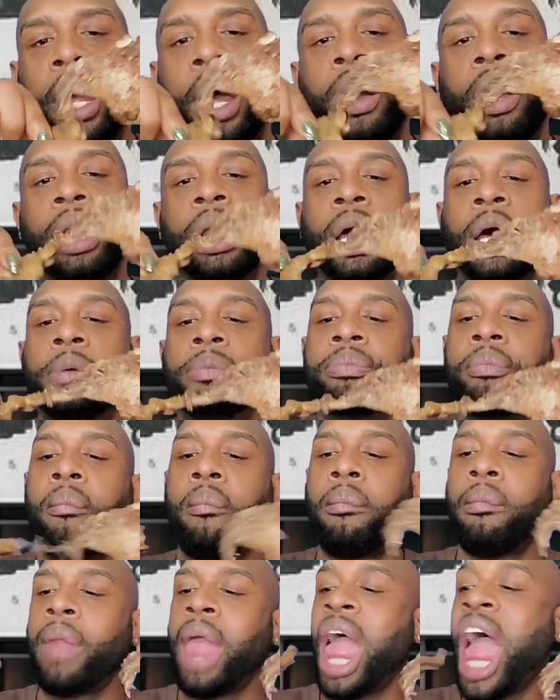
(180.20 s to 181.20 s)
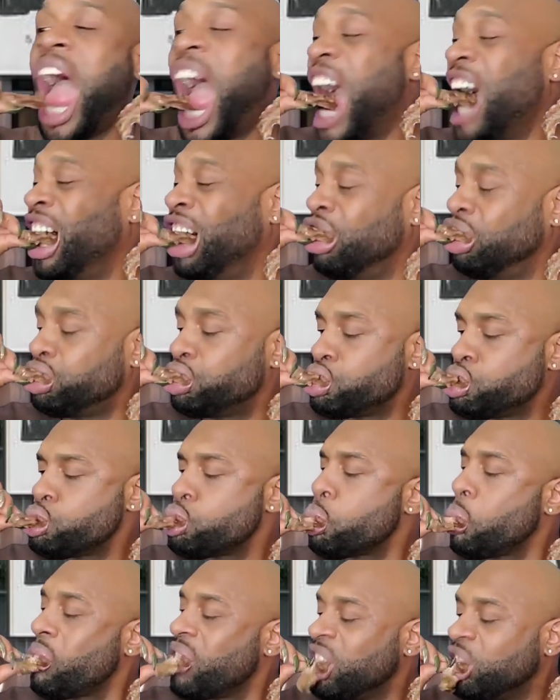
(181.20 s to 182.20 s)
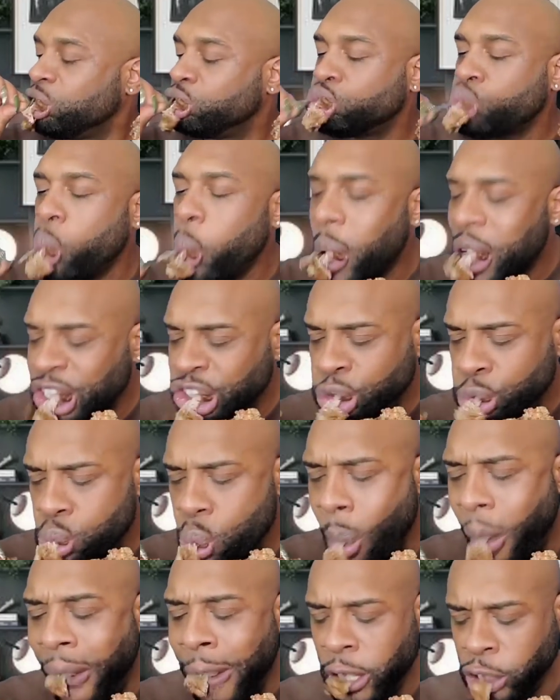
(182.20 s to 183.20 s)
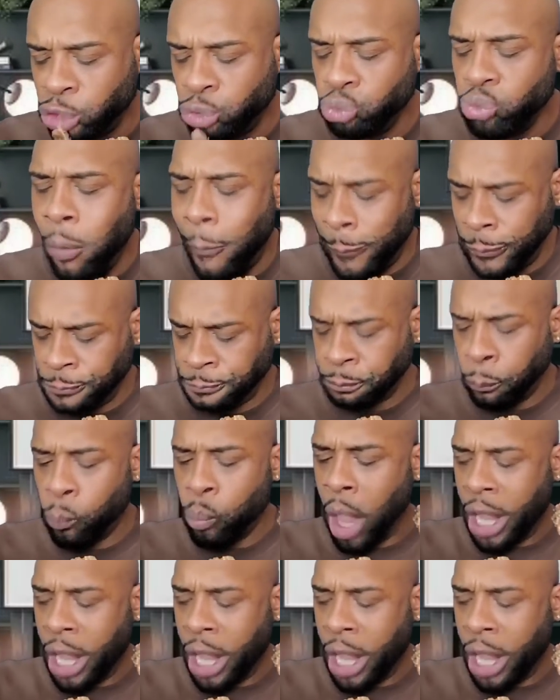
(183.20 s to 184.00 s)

Uh, hold up. Mmm. Mmm. Mm. Mm-hmm.